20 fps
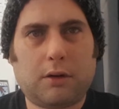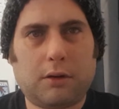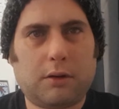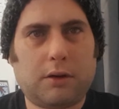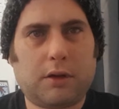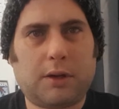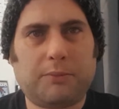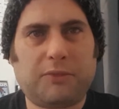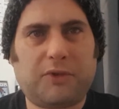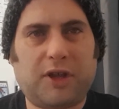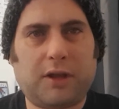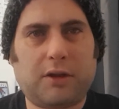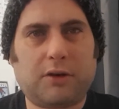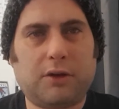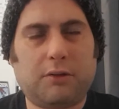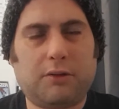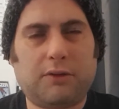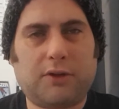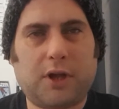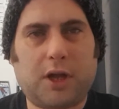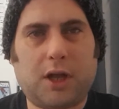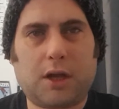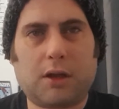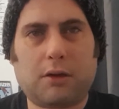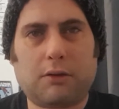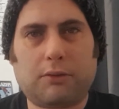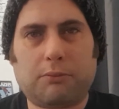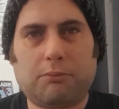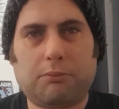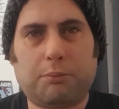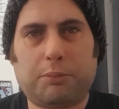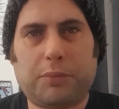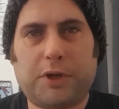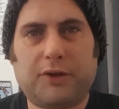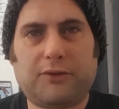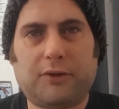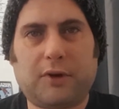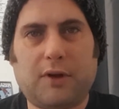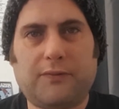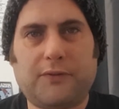them telling you he's going to get
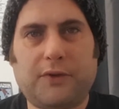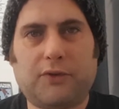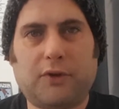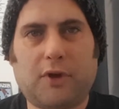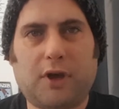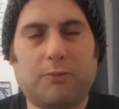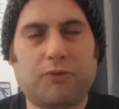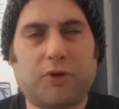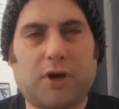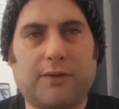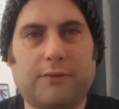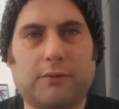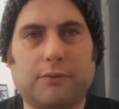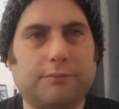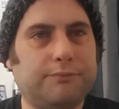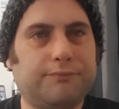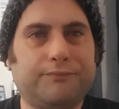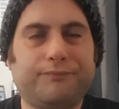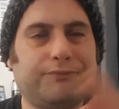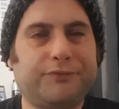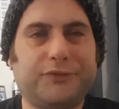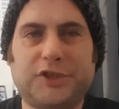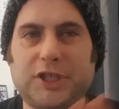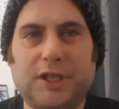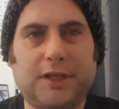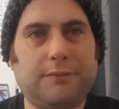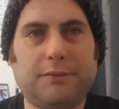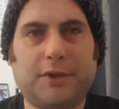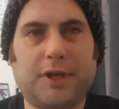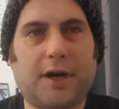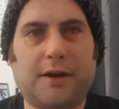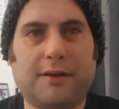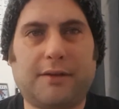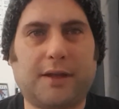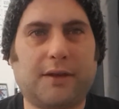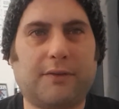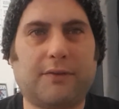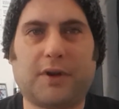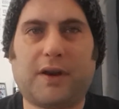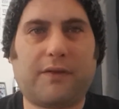pissing off the time travel. See, you don't
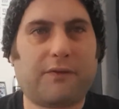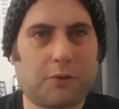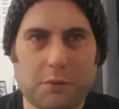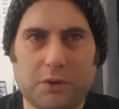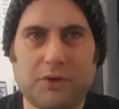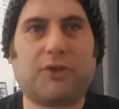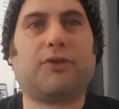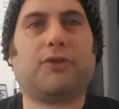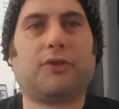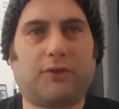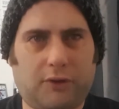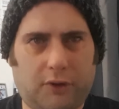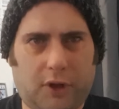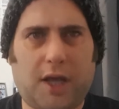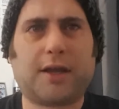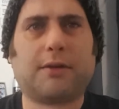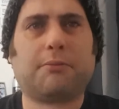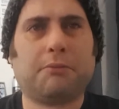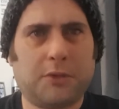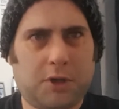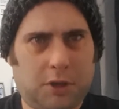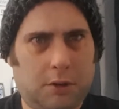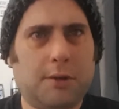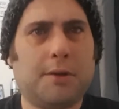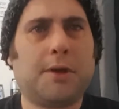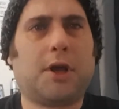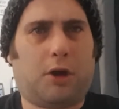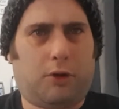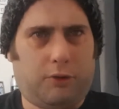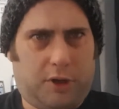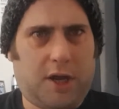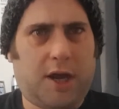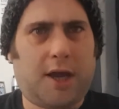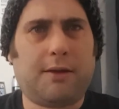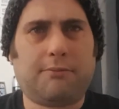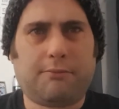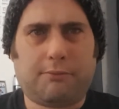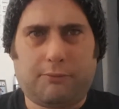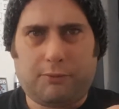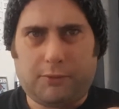think of it. Everyone just is like,
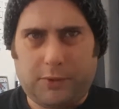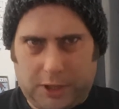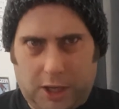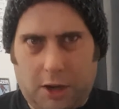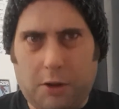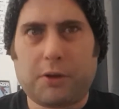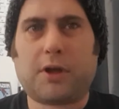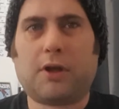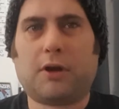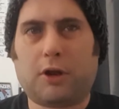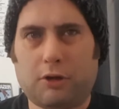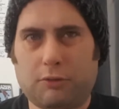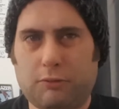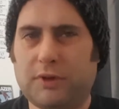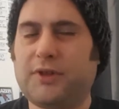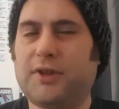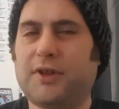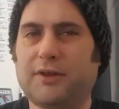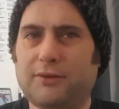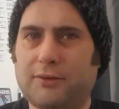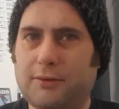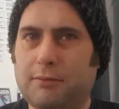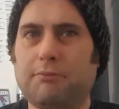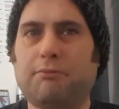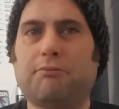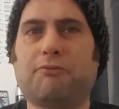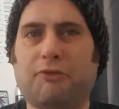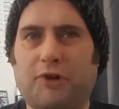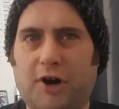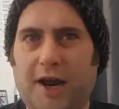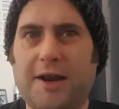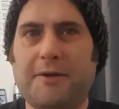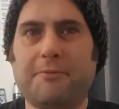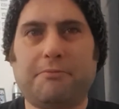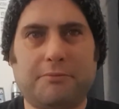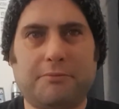okay, we're going along with this. Right.